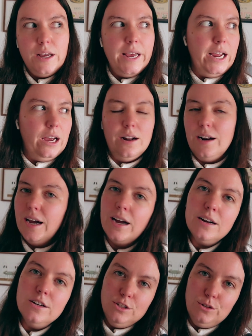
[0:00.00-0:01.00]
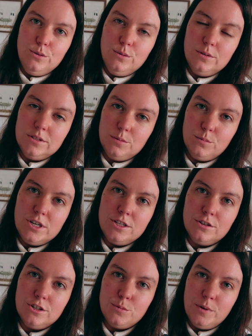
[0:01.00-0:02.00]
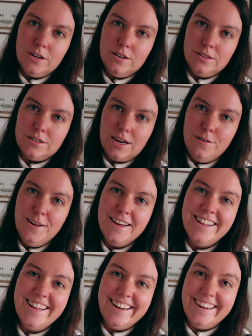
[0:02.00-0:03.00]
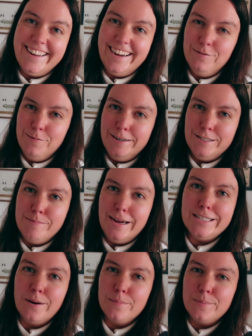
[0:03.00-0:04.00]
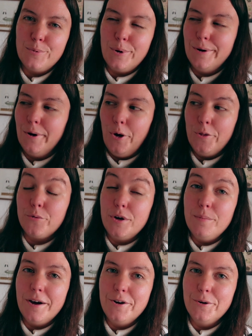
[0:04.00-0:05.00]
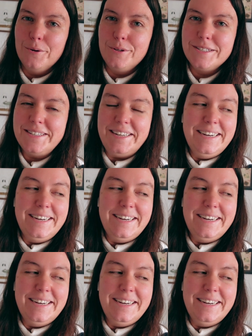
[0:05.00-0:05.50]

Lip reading: Hang on, I gotta do some research because I feel like I'm about to mess up all 3 buttonholes.